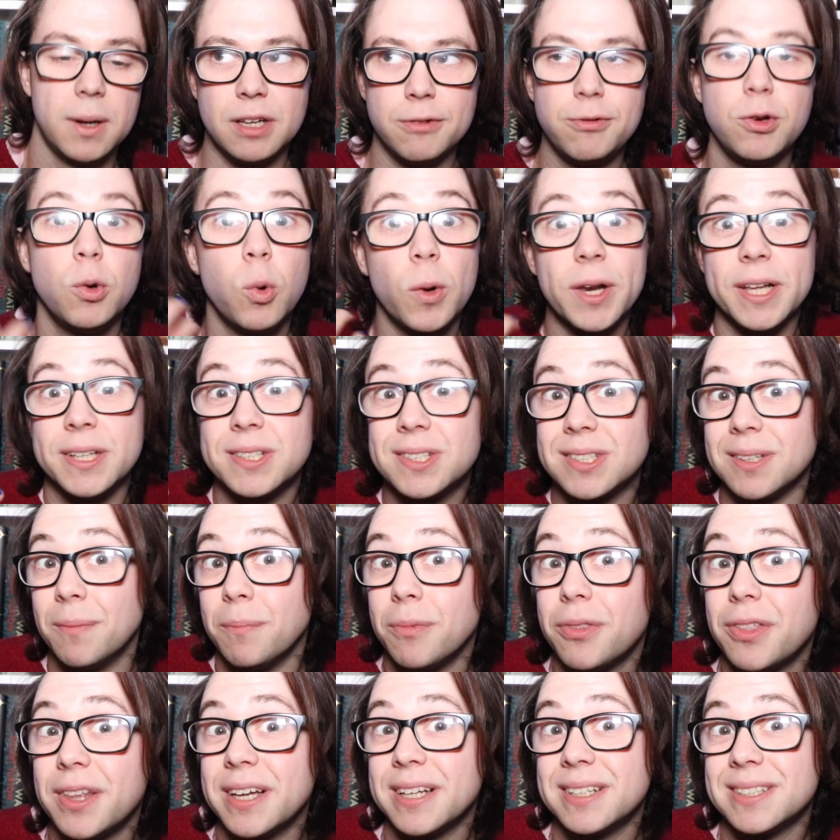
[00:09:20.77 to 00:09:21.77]
If you wanted
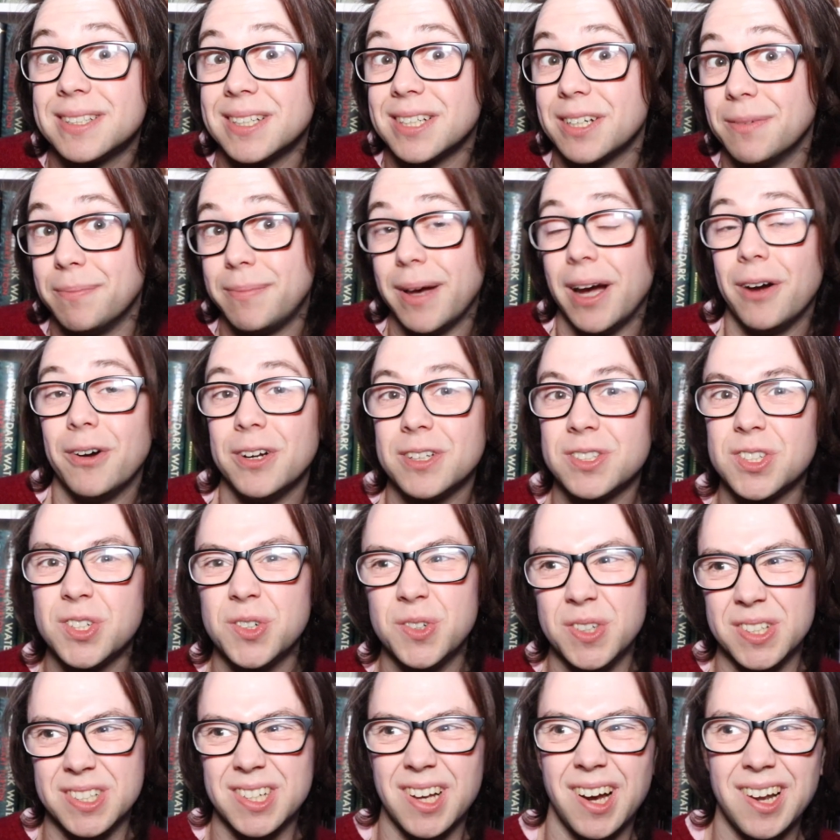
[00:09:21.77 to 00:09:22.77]
something to compare it
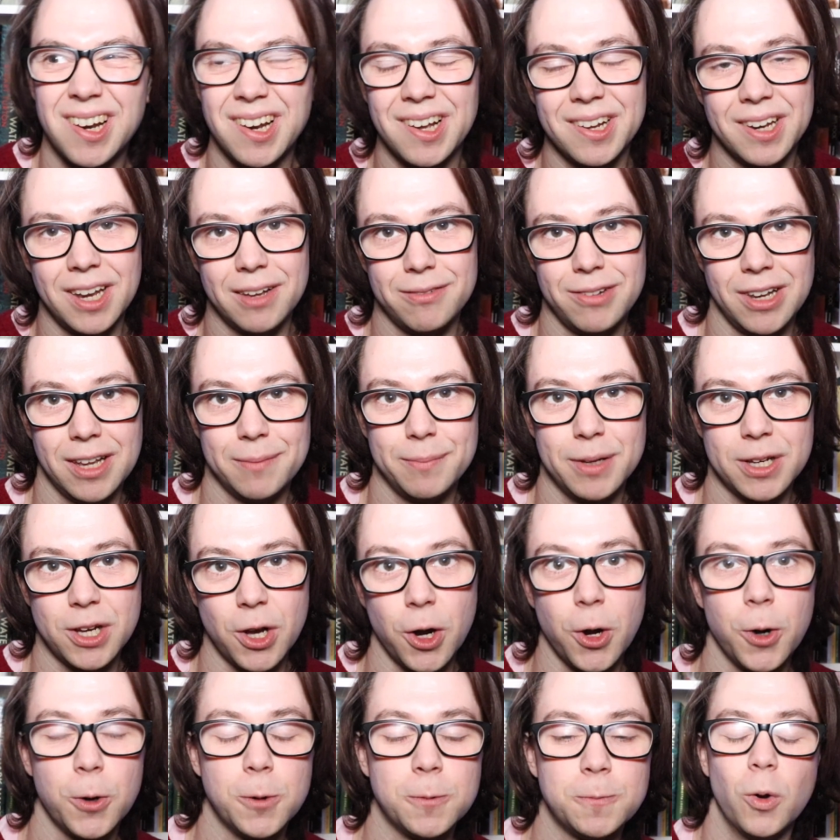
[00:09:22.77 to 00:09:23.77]
to, it's kind of like Never Let Me
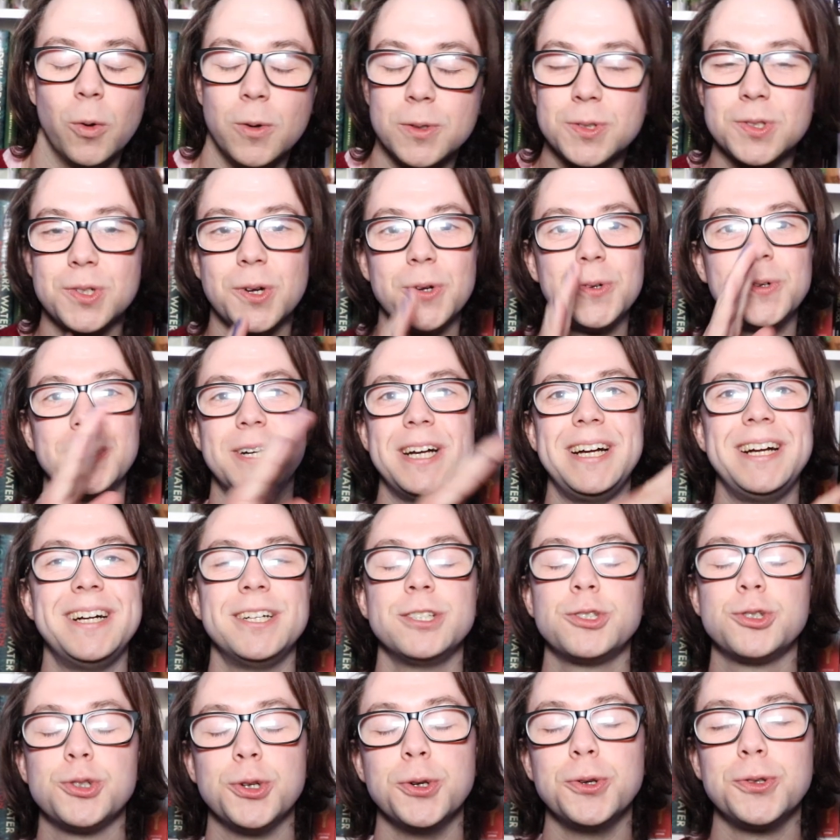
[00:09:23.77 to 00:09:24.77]
Go. Also,
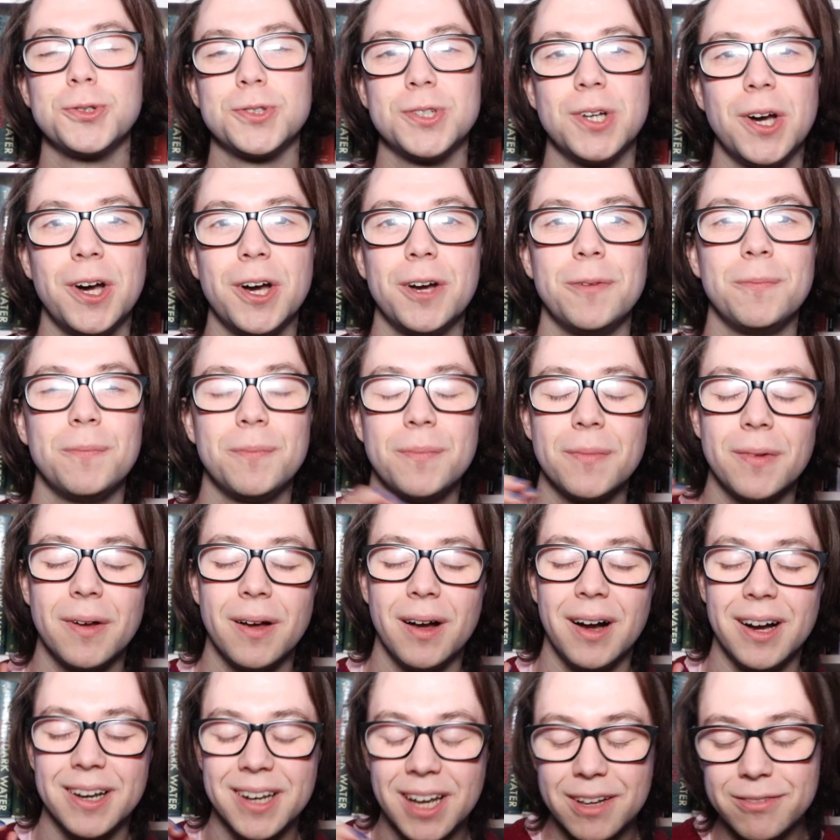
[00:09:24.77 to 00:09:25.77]
truth time,
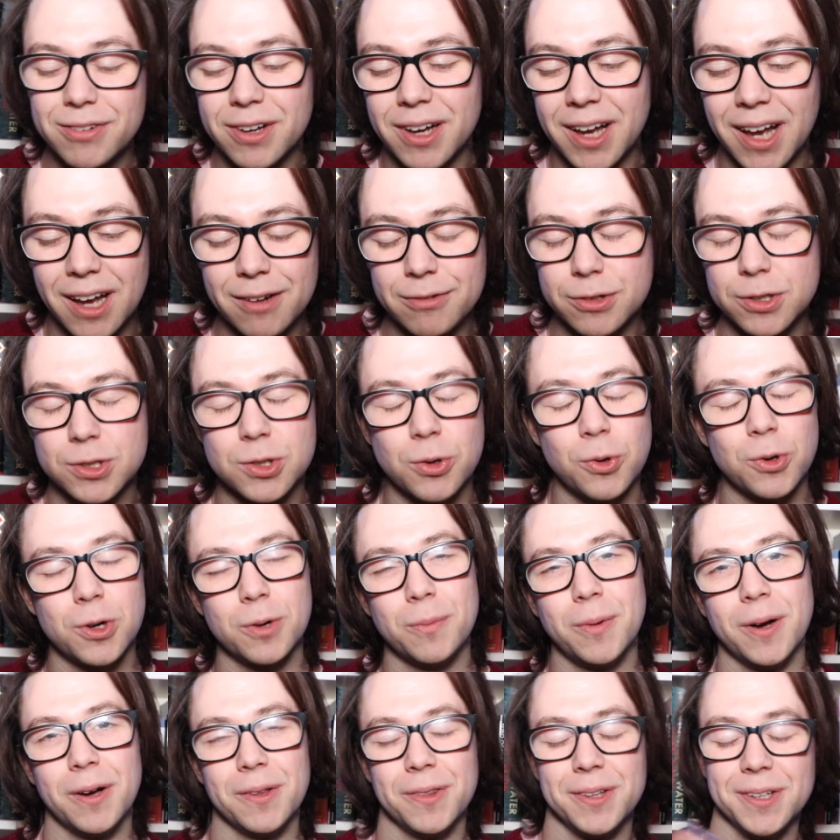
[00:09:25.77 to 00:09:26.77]
I never ever talk
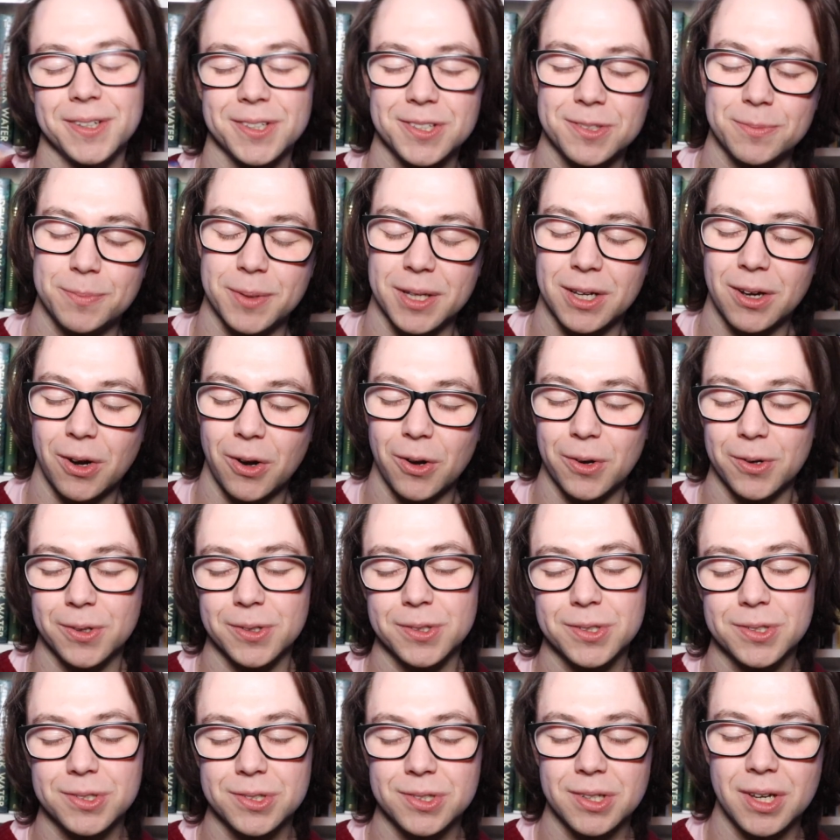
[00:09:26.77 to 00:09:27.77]
about this
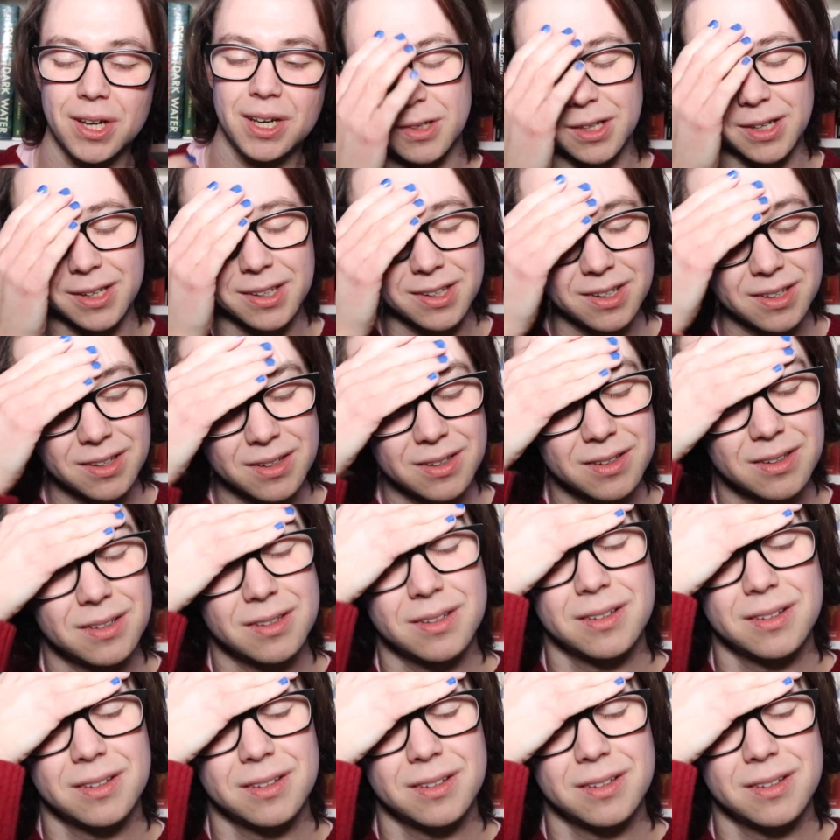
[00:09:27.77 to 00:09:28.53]
because, like,